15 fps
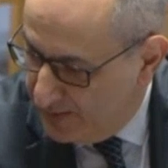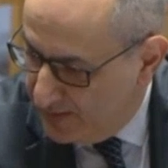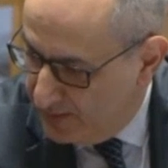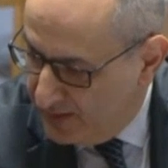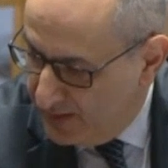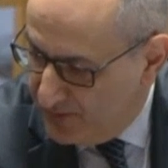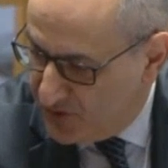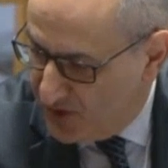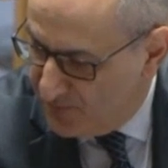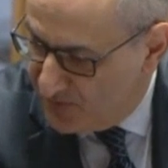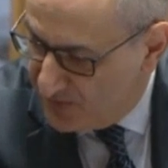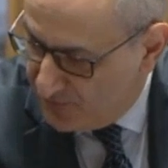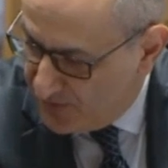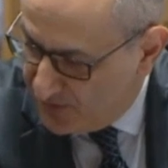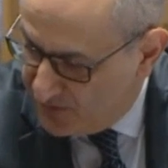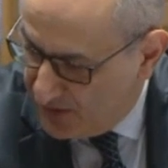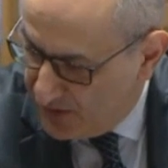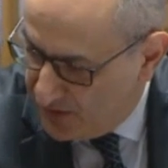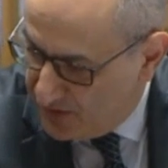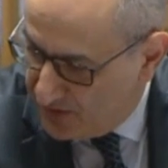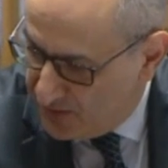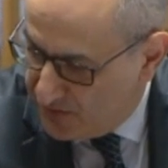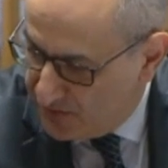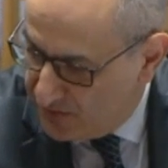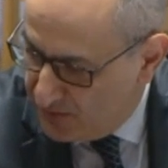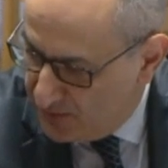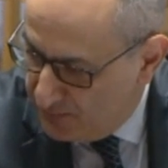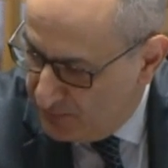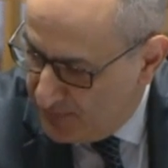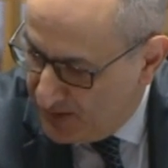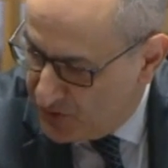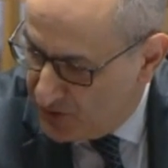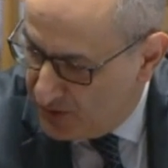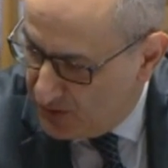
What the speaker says: In terms of the Senator's mention